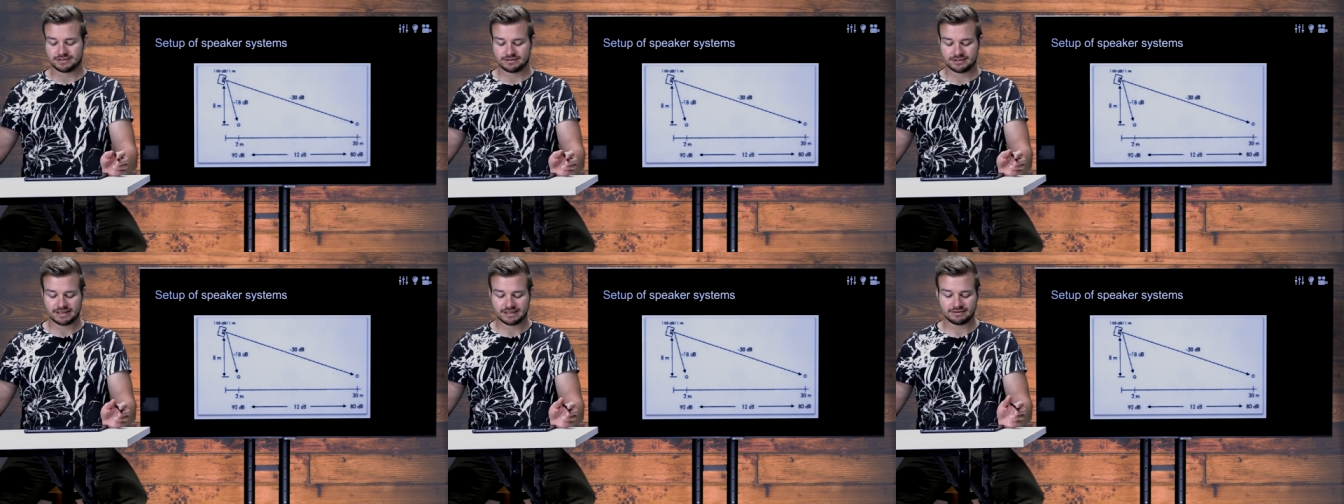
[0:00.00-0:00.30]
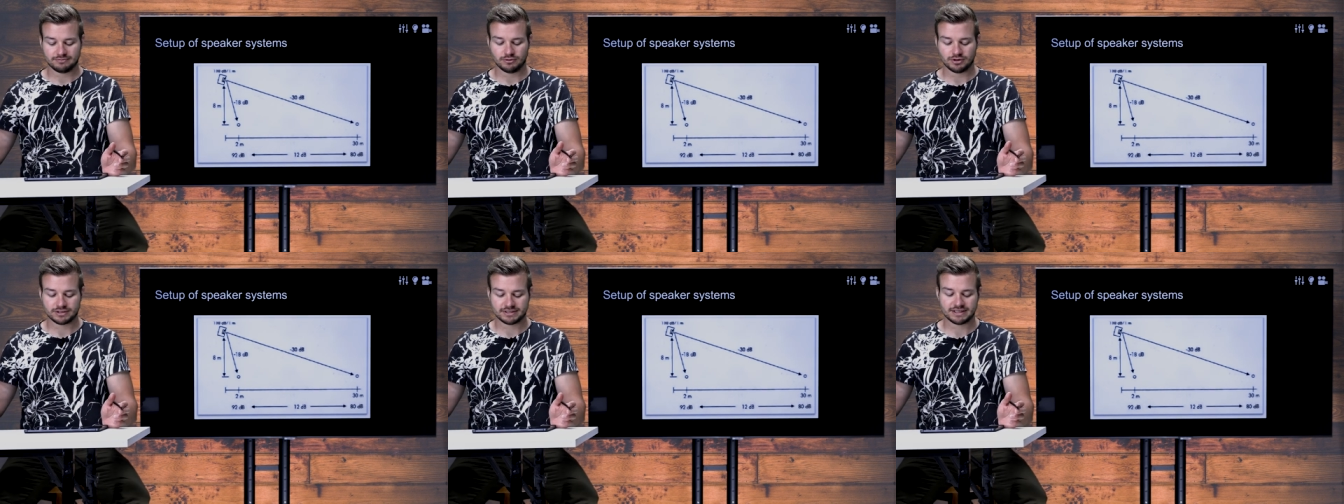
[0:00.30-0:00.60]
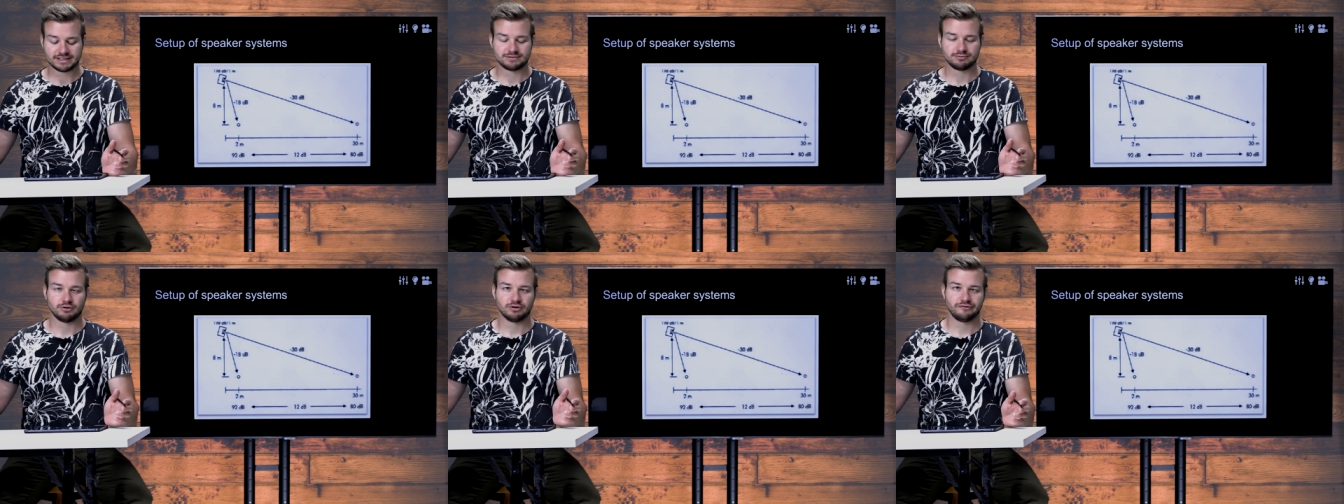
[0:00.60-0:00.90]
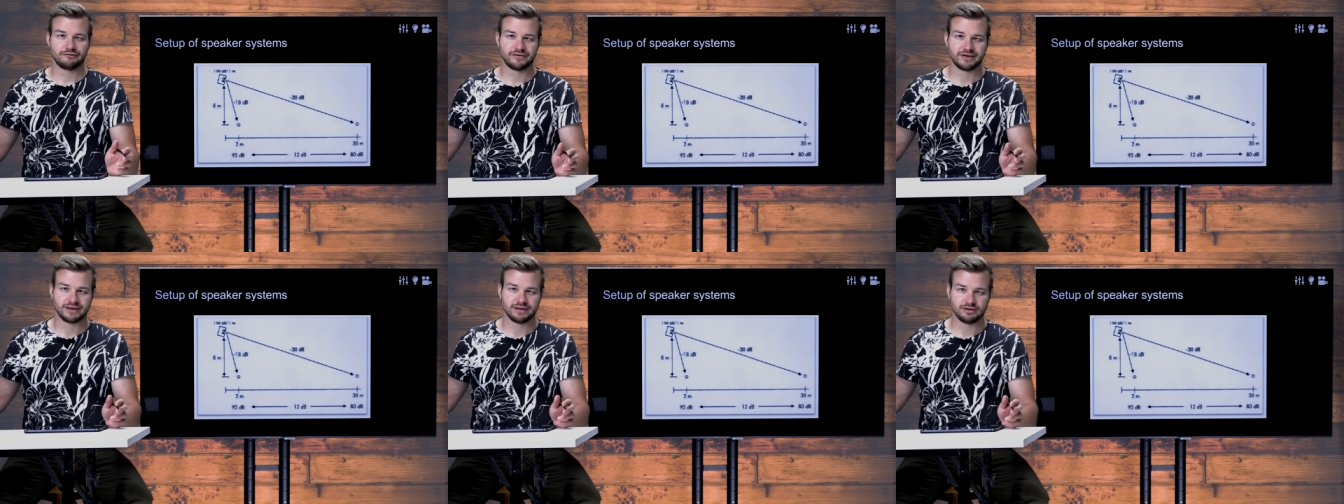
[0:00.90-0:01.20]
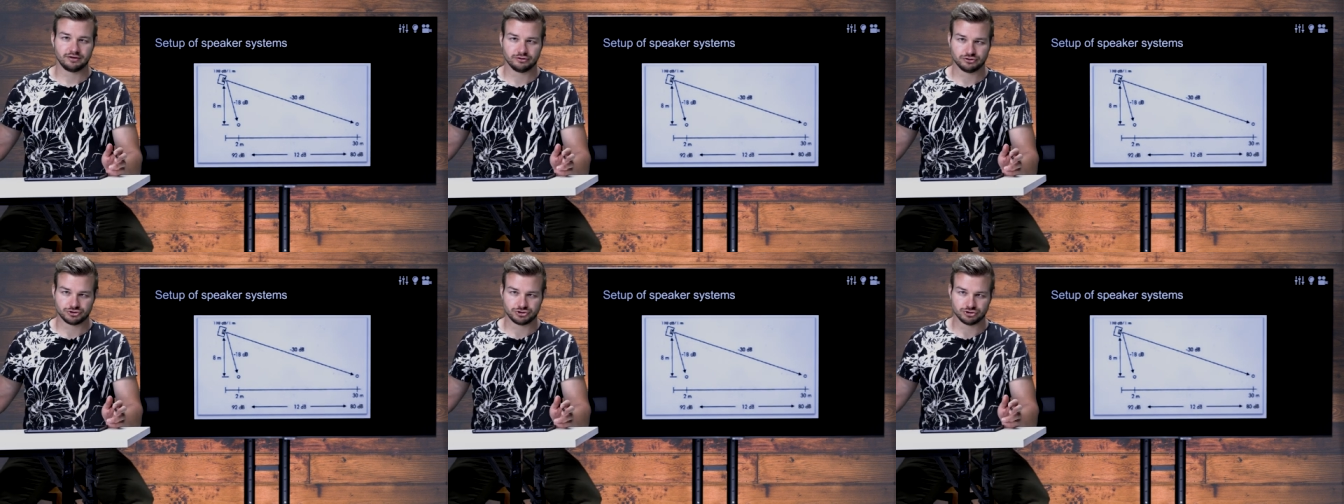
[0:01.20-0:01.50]
So that that's one thing
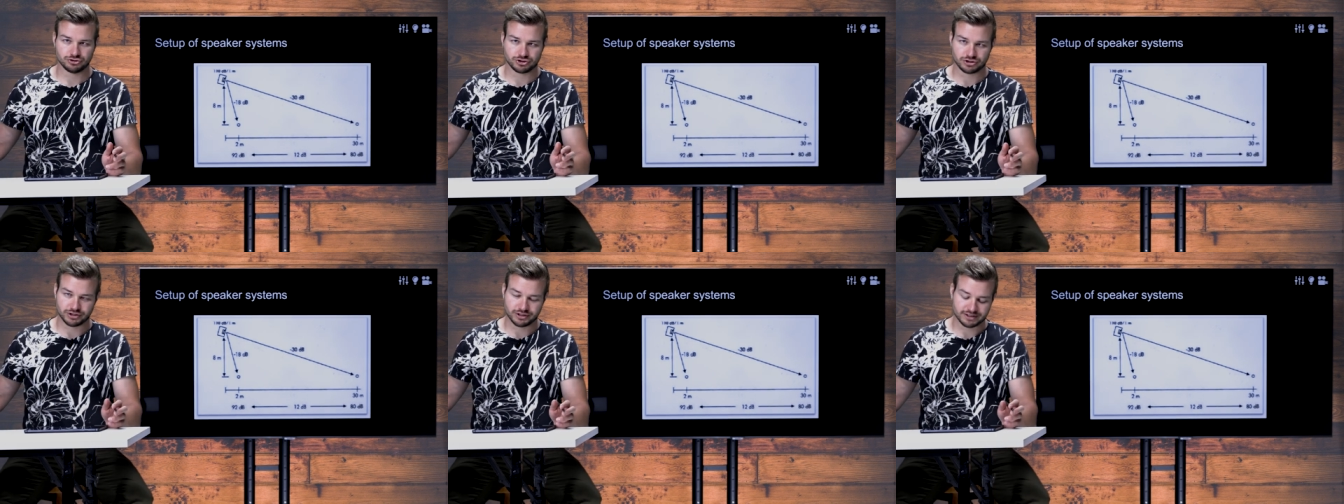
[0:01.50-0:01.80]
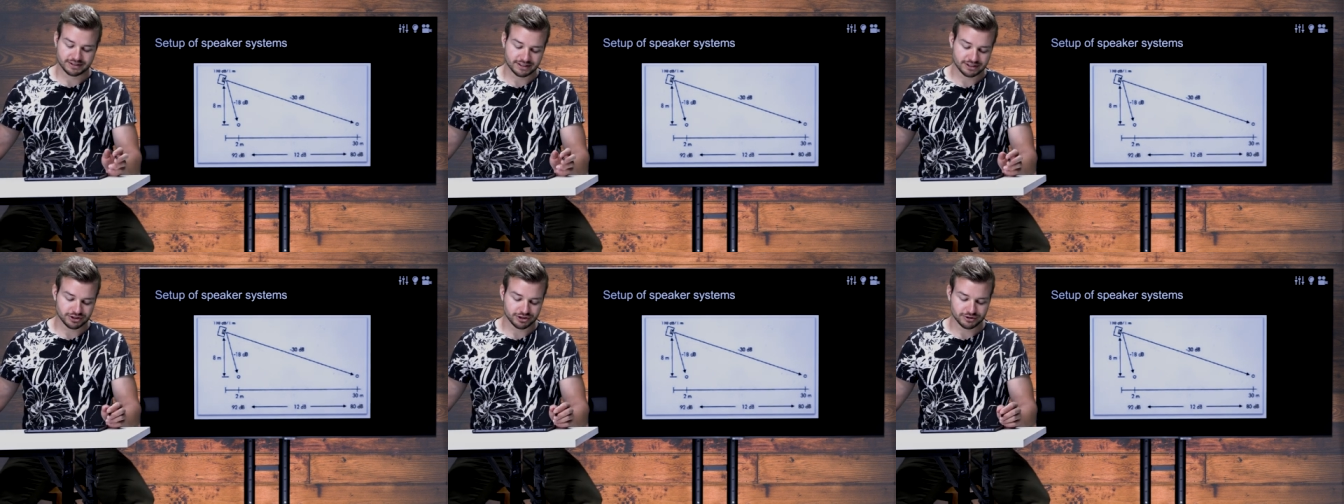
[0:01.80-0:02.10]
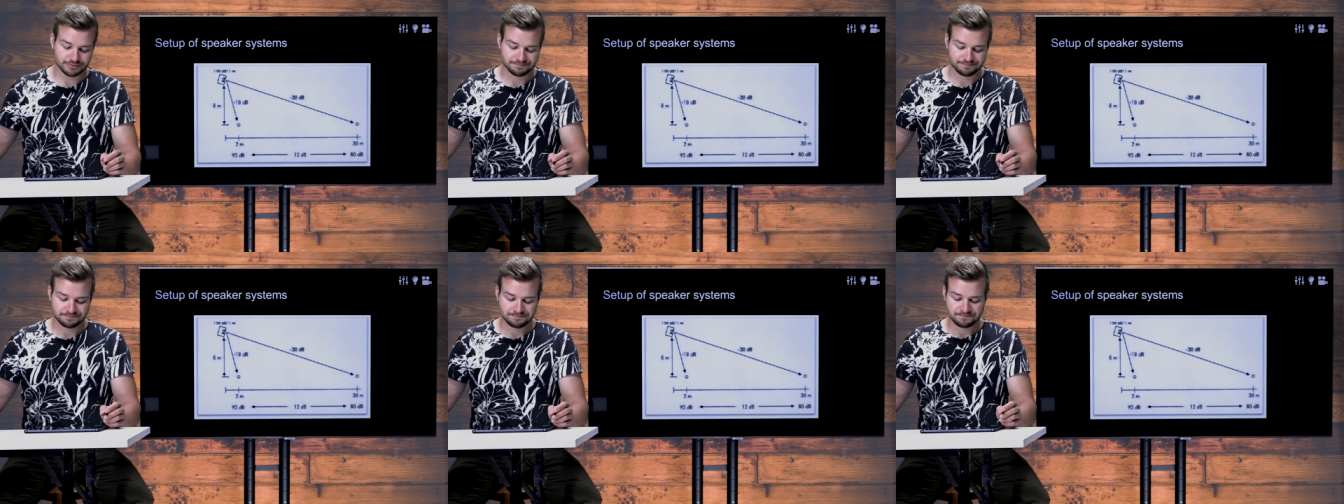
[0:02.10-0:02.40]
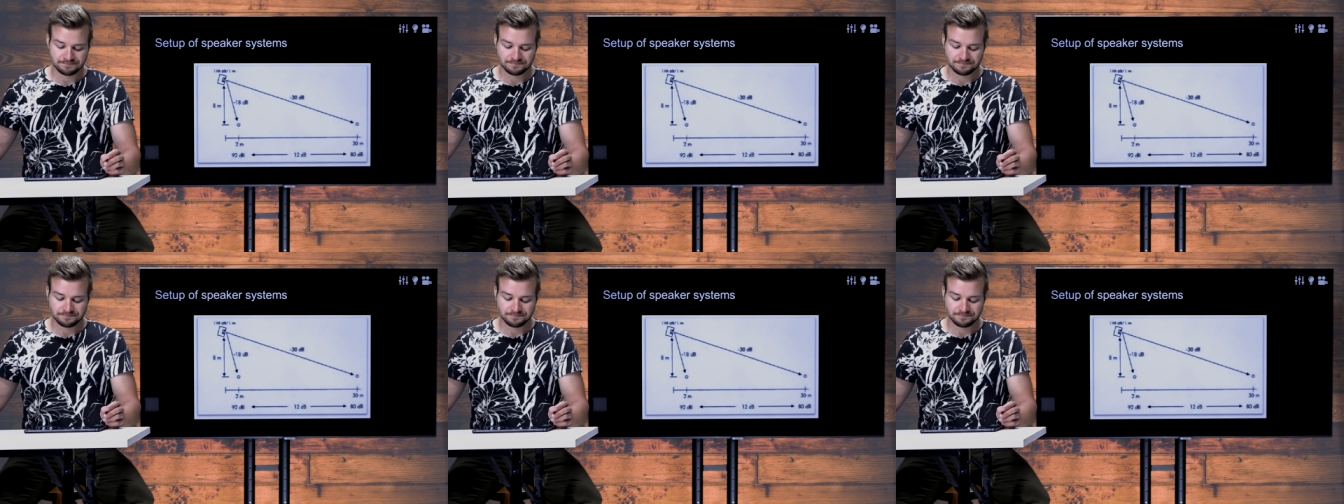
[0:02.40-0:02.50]
you should consider.